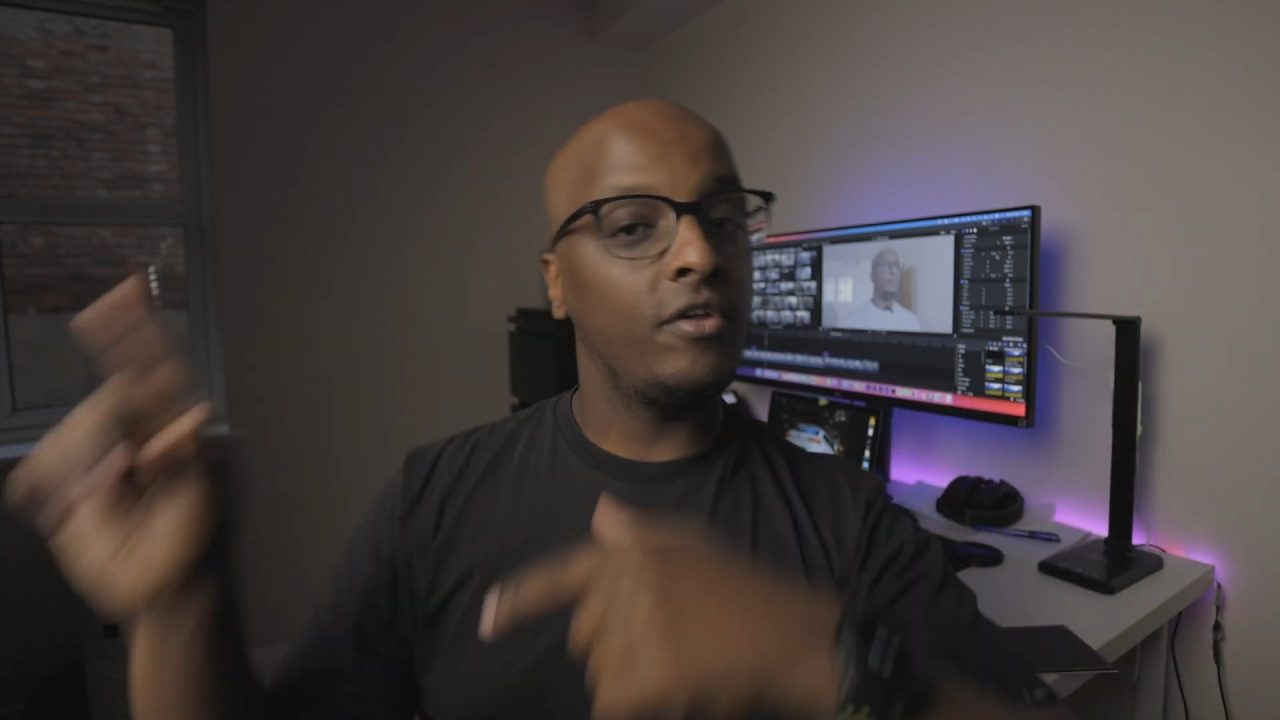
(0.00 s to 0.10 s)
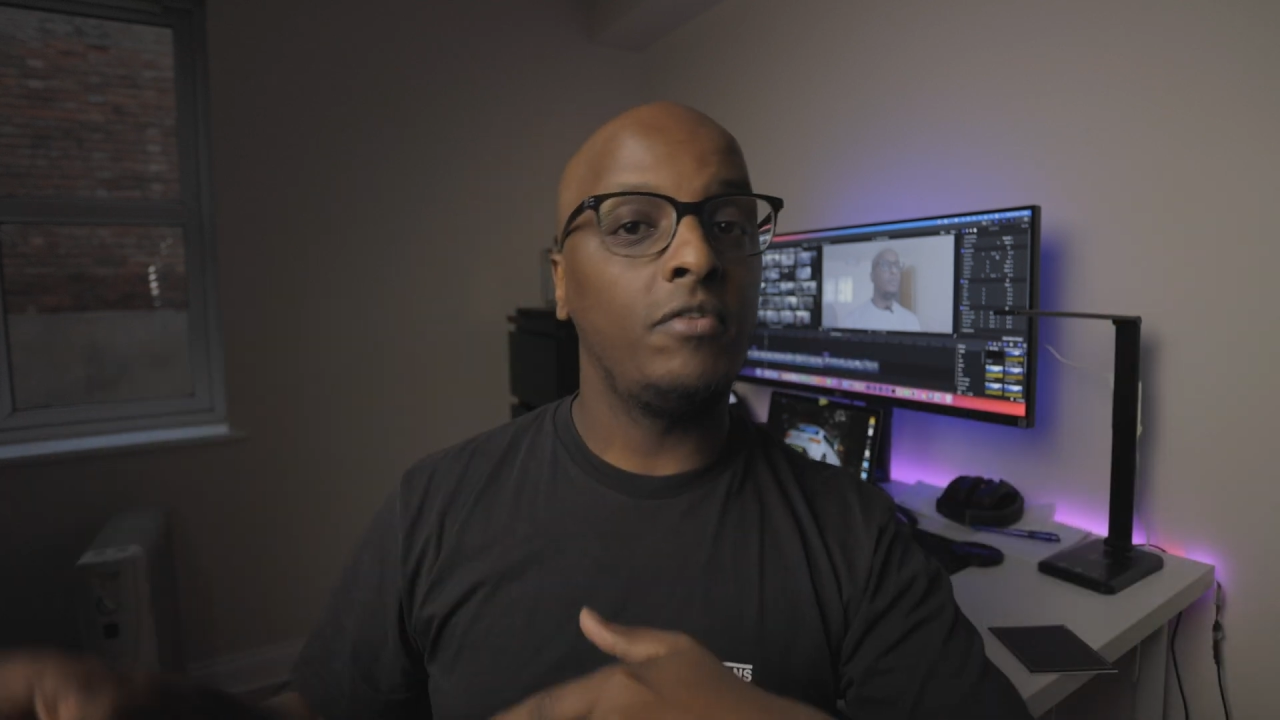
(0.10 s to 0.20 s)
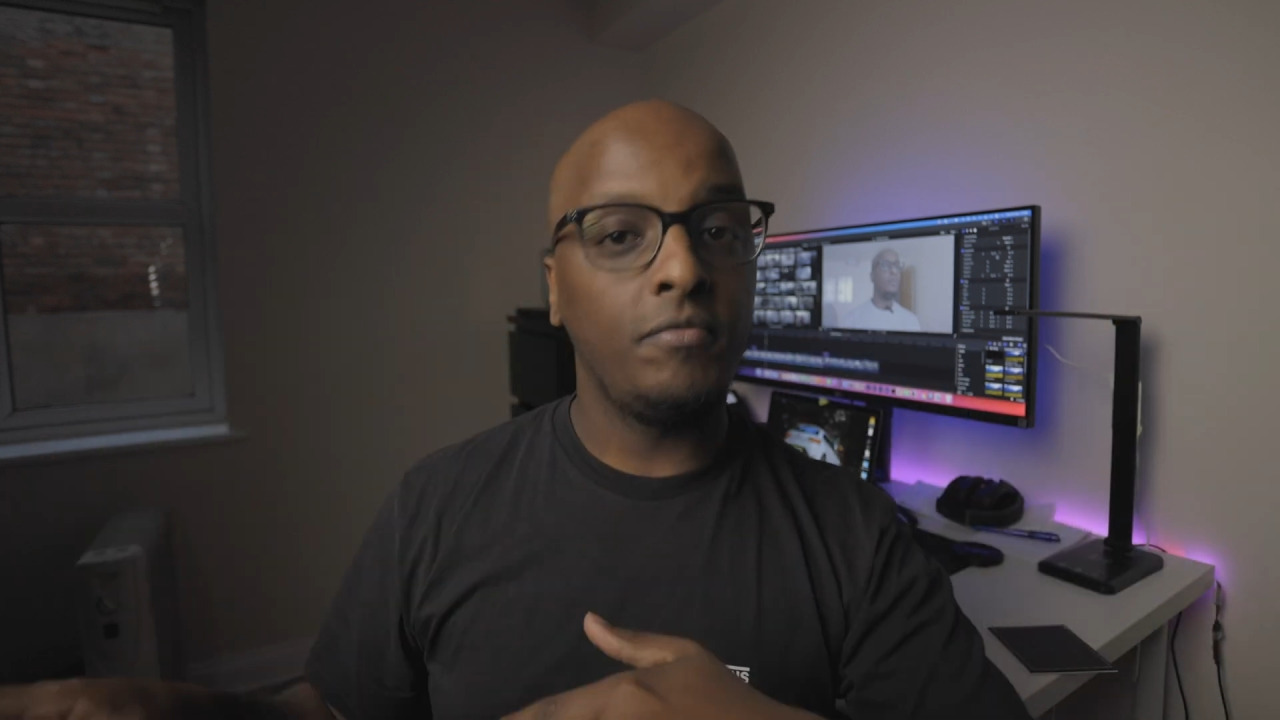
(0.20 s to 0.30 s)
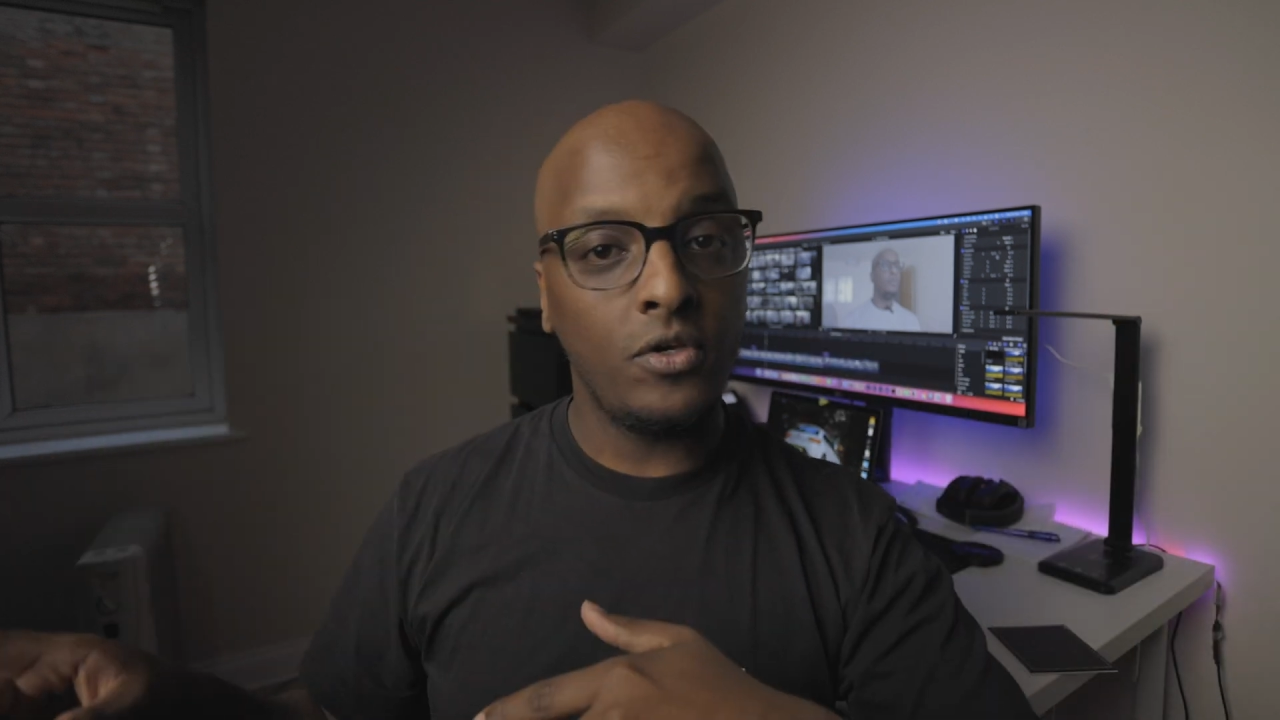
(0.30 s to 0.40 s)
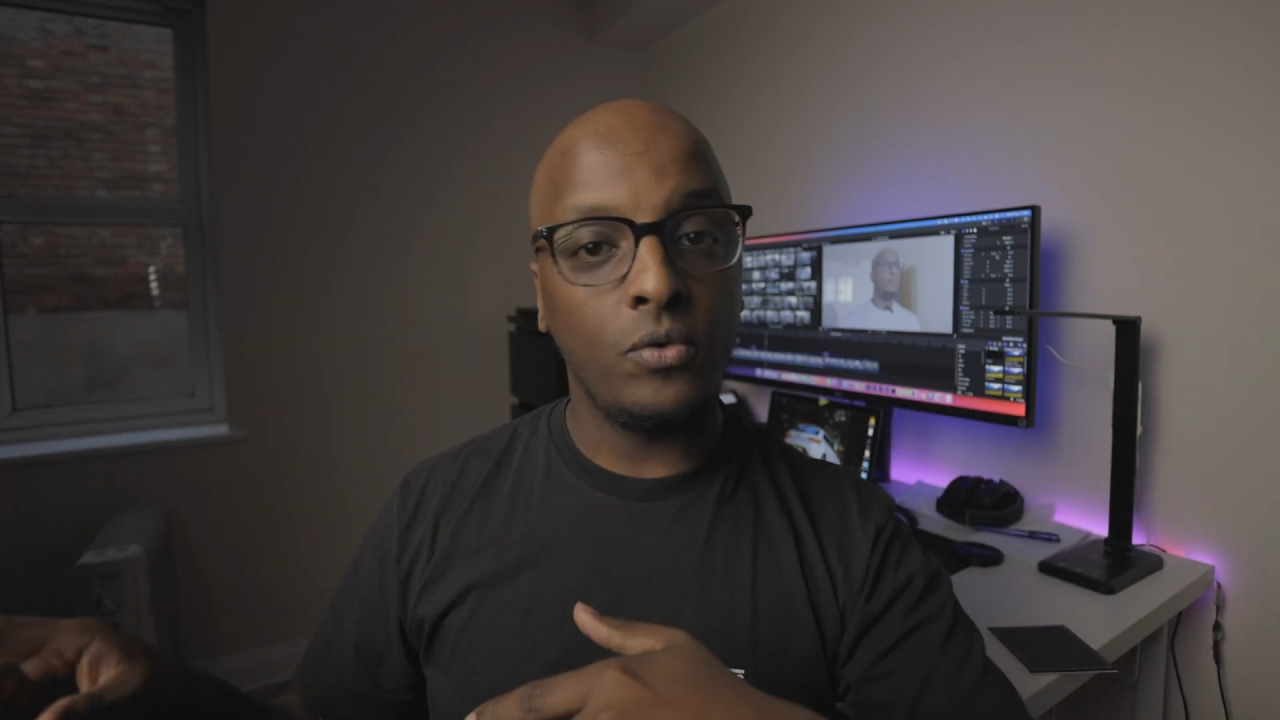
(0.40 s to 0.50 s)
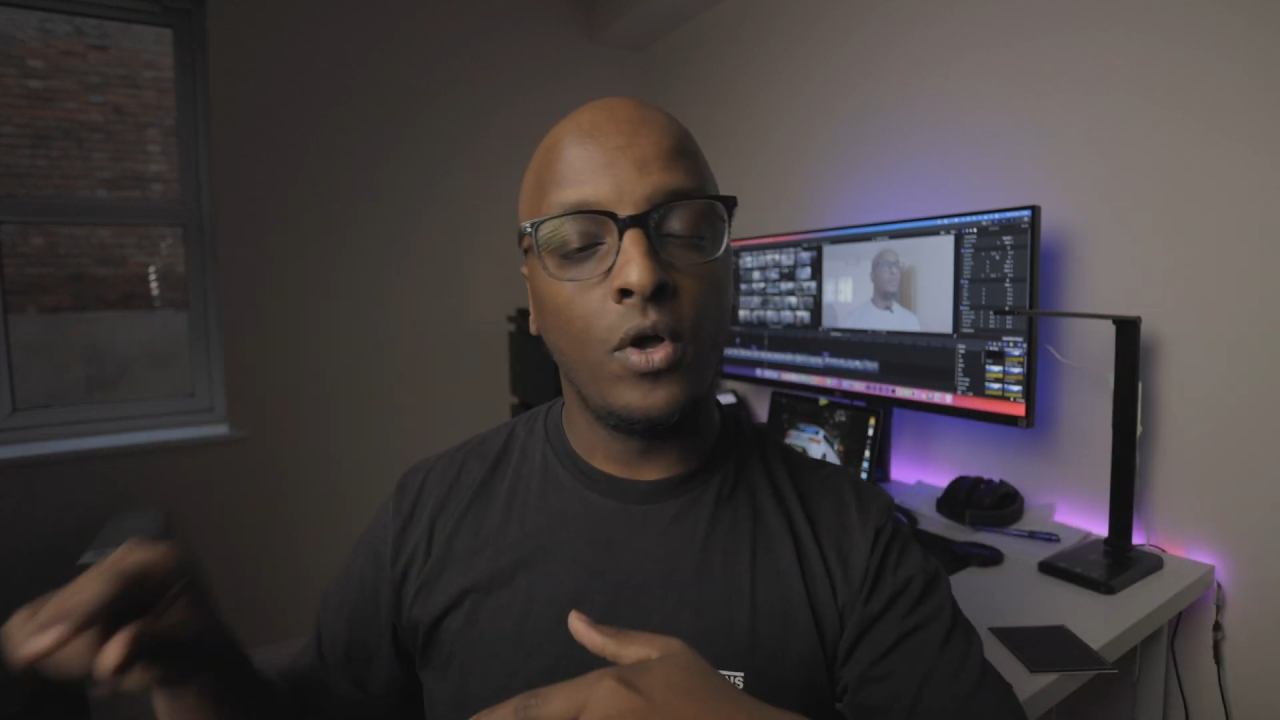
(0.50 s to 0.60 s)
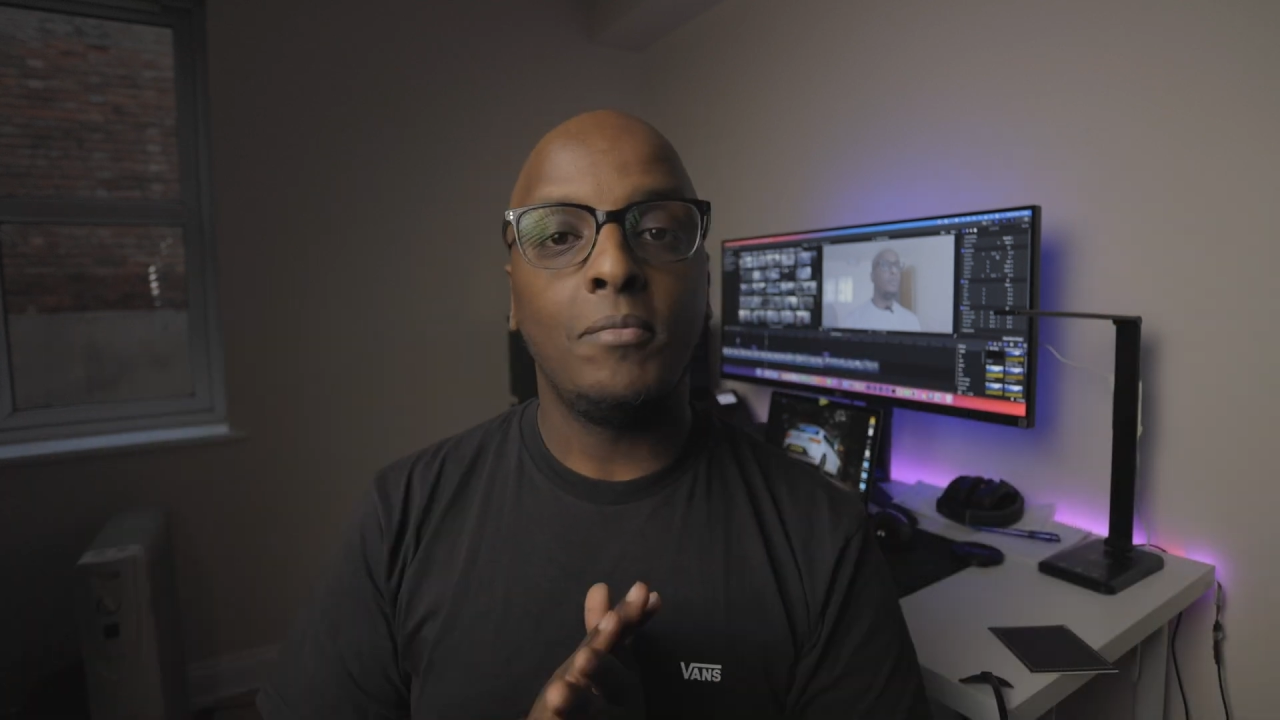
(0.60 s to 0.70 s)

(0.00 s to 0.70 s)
review.